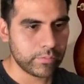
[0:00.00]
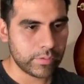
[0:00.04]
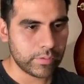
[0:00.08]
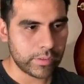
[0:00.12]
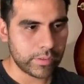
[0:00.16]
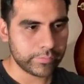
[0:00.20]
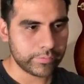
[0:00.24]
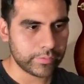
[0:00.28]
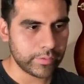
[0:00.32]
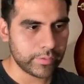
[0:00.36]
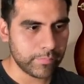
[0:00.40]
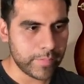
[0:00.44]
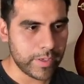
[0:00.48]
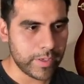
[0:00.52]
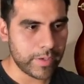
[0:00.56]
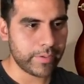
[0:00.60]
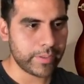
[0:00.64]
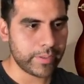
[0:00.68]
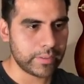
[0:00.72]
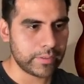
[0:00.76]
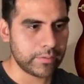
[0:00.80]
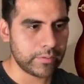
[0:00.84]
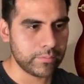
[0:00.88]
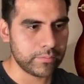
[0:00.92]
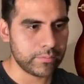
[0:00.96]
Somehow
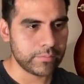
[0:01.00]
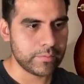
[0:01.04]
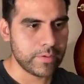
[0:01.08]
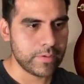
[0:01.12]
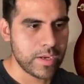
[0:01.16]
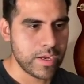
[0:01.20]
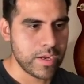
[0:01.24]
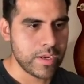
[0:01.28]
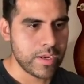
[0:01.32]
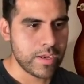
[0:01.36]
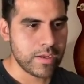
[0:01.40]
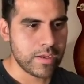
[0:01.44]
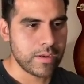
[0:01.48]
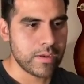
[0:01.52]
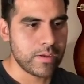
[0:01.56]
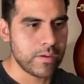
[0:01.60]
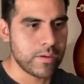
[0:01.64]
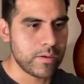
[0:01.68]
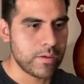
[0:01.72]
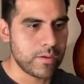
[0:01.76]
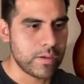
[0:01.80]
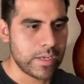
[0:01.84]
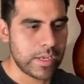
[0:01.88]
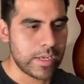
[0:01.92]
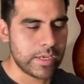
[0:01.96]
I knew.
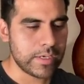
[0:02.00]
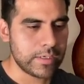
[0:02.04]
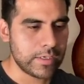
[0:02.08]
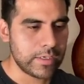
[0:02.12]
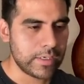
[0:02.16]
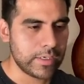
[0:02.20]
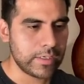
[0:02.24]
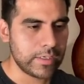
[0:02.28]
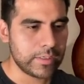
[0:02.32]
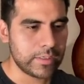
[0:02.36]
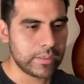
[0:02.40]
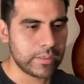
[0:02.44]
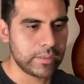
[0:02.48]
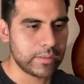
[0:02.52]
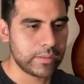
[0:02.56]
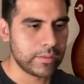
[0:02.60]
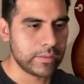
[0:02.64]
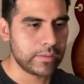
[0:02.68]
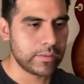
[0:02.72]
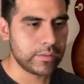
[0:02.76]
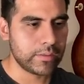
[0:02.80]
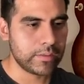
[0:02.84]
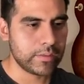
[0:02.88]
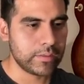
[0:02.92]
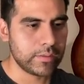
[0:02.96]
And then.
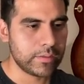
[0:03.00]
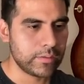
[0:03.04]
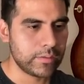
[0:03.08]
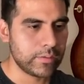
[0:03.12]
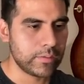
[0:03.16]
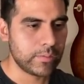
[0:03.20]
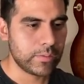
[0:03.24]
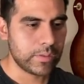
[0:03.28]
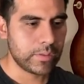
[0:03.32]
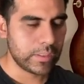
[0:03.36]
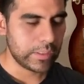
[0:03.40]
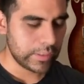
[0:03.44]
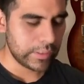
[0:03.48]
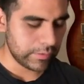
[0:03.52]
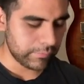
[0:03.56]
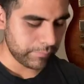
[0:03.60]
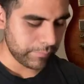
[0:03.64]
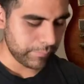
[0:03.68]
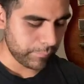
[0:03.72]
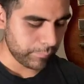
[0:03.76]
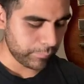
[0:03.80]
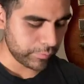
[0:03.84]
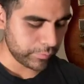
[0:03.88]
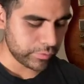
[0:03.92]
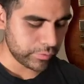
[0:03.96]
If we
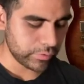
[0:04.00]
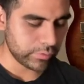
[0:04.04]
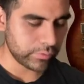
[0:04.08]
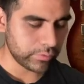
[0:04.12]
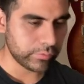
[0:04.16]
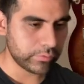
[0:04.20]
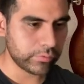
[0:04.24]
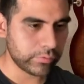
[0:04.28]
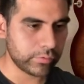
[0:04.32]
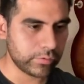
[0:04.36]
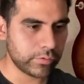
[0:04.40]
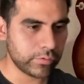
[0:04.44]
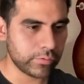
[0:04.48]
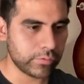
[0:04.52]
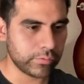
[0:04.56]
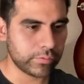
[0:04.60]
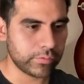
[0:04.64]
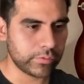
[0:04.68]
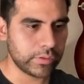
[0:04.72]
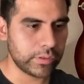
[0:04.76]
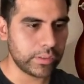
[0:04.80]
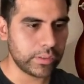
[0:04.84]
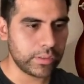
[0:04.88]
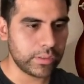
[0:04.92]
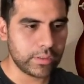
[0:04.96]
put Control
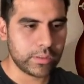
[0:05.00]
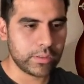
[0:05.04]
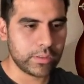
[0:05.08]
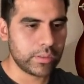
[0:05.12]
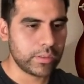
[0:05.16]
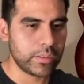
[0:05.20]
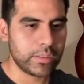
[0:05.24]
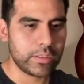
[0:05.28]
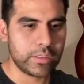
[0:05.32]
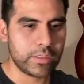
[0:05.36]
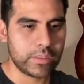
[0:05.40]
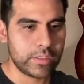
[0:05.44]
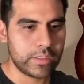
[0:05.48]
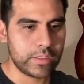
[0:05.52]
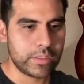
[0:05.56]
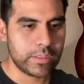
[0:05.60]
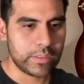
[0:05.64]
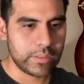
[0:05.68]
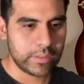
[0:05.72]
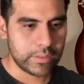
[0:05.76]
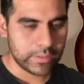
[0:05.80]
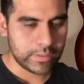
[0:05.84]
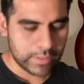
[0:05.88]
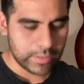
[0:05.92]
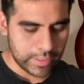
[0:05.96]
C,
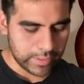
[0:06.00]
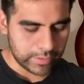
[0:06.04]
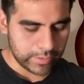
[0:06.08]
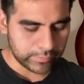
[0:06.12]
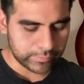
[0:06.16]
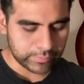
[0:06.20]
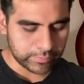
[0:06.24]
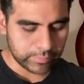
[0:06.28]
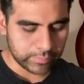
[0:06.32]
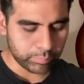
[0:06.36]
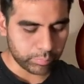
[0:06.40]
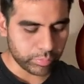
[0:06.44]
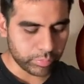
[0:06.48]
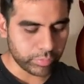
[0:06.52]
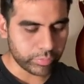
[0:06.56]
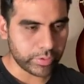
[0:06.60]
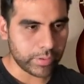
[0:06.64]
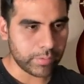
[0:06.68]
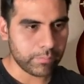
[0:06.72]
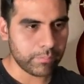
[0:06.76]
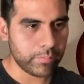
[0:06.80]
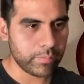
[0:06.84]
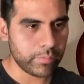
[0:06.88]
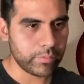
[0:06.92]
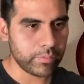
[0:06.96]
I exit the
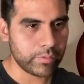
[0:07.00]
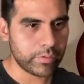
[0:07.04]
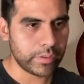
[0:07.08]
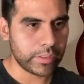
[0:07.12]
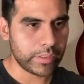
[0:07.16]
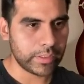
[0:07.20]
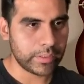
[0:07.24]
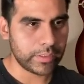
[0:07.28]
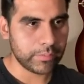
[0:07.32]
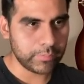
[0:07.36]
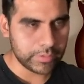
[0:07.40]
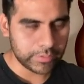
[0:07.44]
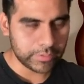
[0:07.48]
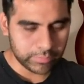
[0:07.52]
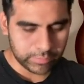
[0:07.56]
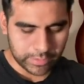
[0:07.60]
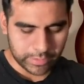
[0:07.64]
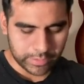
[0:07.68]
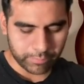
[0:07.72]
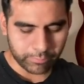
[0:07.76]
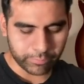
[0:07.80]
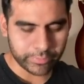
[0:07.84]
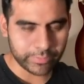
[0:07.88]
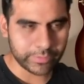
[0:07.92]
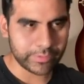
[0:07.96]
program. Alright, let me do
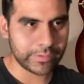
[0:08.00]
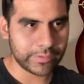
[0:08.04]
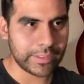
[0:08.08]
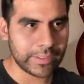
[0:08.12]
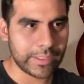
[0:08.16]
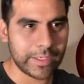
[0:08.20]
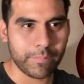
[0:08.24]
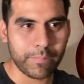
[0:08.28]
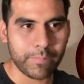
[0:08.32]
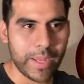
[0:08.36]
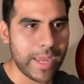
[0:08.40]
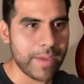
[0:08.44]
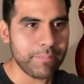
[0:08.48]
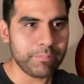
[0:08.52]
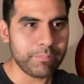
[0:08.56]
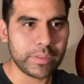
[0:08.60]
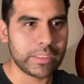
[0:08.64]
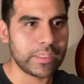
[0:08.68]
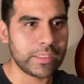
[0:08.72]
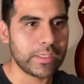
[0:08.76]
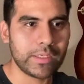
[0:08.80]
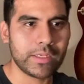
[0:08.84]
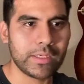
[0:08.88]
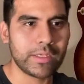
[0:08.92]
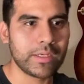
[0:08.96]
that once again. I'm
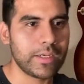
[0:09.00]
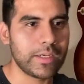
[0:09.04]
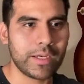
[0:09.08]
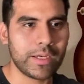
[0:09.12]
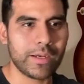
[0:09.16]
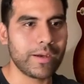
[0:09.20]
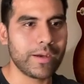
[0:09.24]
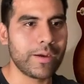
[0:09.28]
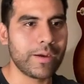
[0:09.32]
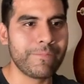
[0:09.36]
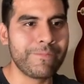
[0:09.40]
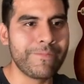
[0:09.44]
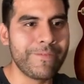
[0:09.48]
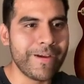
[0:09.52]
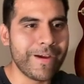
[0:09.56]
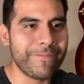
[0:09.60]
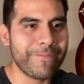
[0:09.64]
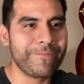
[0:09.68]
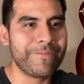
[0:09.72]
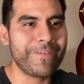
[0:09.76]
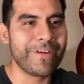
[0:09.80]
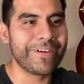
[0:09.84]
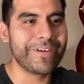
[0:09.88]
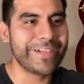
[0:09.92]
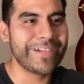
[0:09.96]
happy. I'm
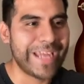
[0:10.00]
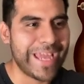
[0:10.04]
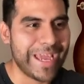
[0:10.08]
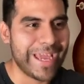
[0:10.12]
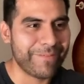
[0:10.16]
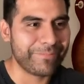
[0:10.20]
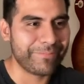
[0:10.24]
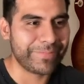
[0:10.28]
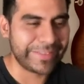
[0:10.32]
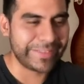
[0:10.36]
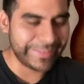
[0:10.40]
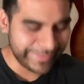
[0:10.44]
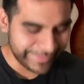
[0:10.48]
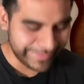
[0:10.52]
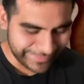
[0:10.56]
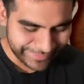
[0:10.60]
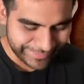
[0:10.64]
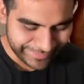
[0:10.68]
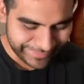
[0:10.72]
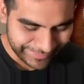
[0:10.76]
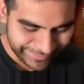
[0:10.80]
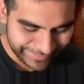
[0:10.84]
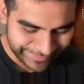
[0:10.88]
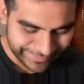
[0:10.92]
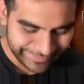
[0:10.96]
very happy.
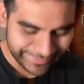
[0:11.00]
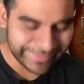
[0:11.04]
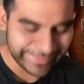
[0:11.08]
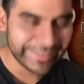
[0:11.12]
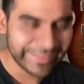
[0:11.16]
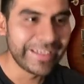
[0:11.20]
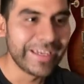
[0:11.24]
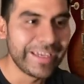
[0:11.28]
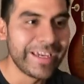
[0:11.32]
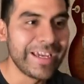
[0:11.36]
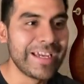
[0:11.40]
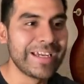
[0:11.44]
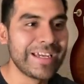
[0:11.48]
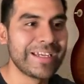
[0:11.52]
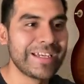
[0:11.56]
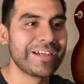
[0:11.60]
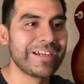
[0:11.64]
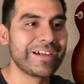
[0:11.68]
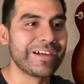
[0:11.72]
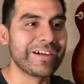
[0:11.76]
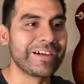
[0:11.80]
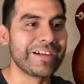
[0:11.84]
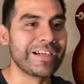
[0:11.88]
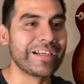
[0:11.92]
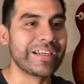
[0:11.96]

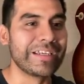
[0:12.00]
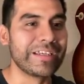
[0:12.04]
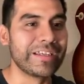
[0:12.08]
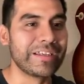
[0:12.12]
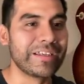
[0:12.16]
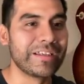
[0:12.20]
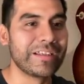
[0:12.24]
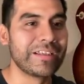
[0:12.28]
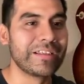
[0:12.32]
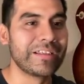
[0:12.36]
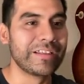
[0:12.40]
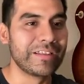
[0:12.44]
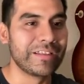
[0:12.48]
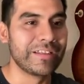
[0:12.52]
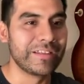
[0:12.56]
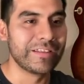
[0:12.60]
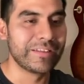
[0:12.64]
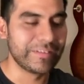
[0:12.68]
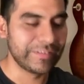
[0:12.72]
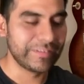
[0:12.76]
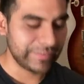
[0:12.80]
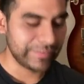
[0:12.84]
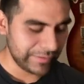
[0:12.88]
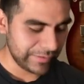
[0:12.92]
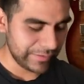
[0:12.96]
Alright.
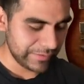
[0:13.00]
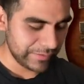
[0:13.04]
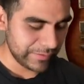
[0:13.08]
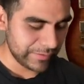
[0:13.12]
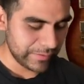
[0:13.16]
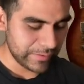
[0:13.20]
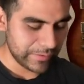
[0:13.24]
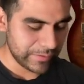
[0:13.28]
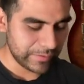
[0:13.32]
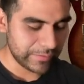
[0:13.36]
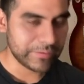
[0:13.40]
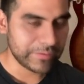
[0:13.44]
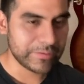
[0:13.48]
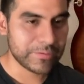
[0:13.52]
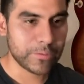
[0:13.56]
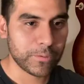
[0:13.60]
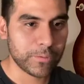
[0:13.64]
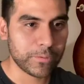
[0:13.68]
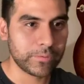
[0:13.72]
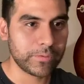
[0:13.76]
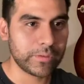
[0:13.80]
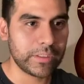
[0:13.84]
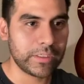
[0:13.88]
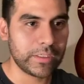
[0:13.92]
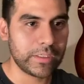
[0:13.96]
See? Control
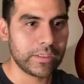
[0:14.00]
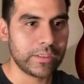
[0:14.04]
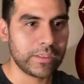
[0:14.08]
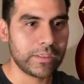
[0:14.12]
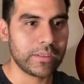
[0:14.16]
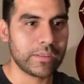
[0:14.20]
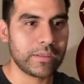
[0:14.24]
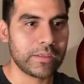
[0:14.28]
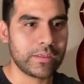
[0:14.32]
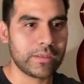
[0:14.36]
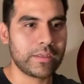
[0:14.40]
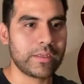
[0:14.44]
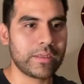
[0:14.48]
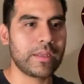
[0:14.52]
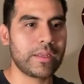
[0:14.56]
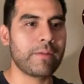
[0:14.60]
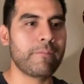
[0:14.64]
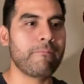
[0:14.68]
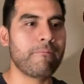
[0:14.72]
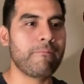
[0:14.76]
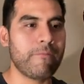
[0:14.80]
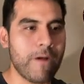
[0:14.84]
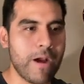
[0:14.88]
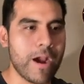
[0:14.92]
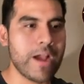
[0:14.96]
C.
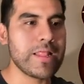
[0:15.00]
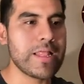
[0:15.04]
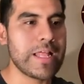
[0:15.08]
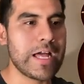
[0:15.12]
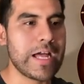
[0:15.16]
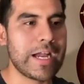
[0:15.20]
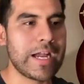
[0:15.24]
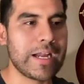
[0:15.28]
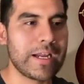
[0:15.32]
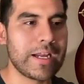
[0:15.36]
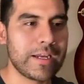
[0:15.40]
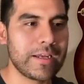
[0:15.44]
And voila.